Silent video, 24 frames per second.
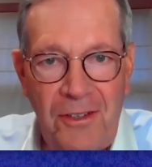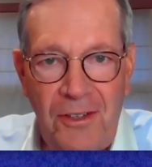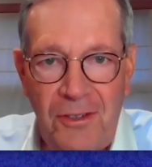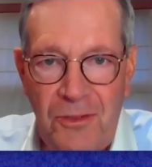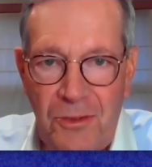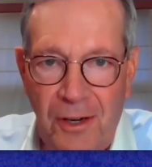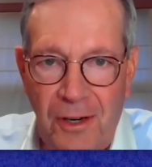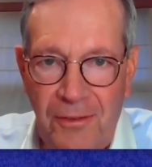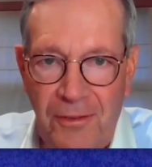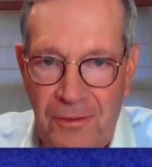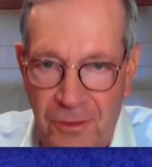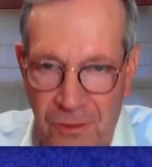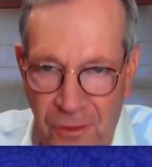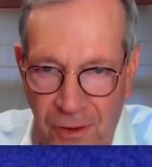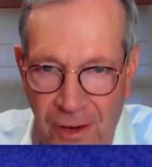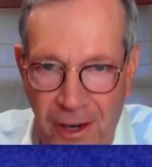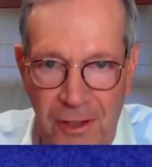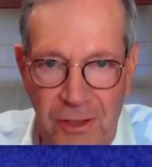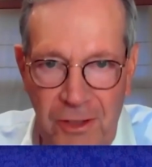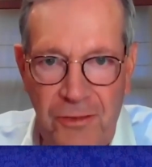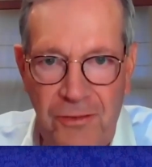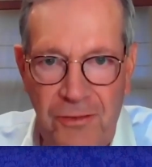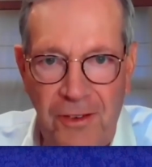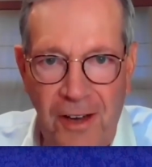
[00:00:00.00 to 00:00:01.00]
sort of
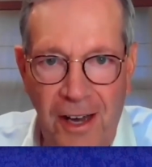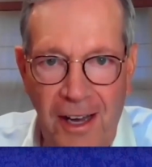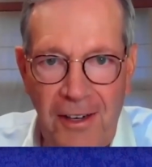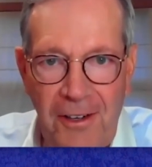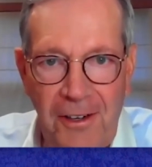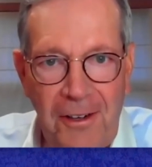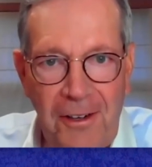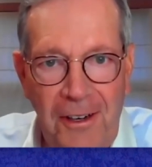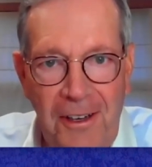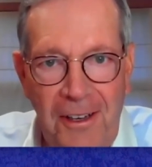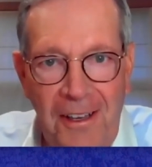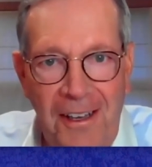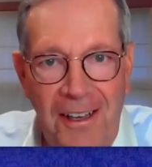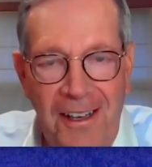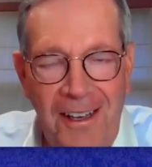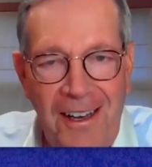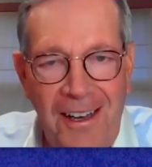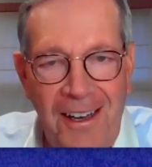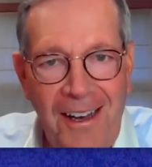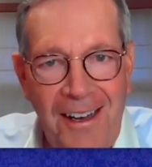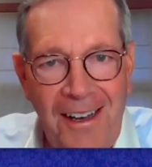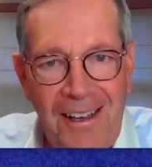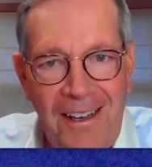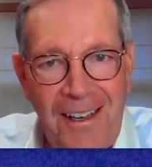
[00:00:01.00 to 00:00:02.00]
trench fighter
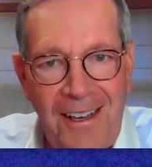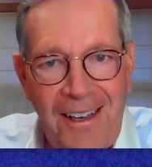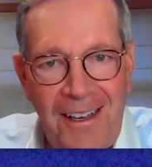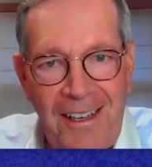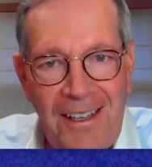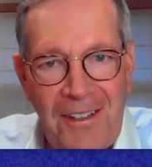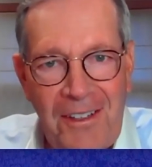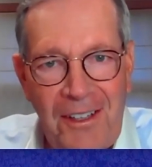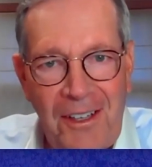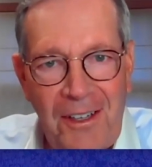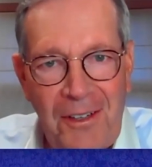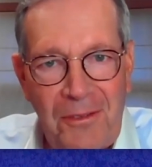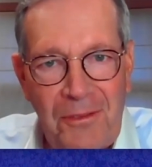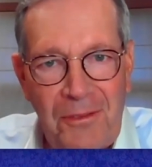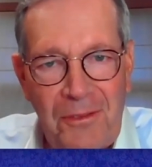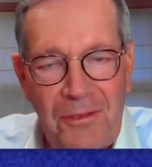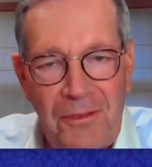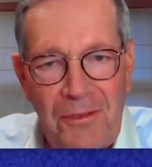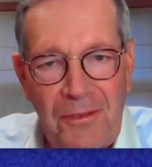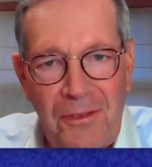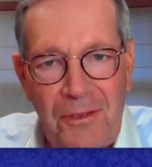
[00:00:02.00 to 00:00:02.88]
in the